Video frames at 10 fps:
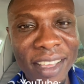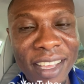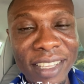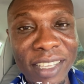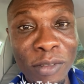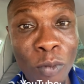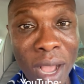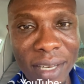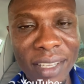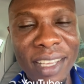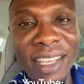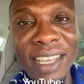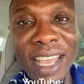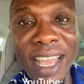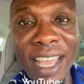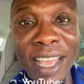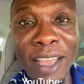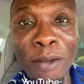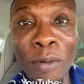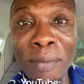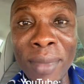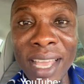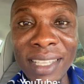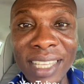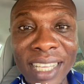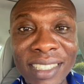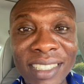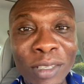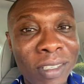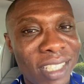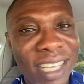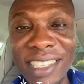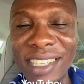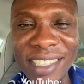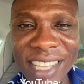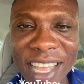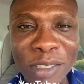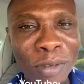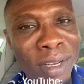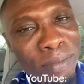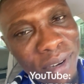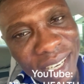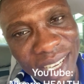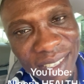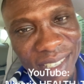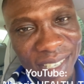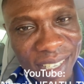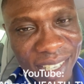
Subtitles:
There's one. Women that don't exercise during pregnancy.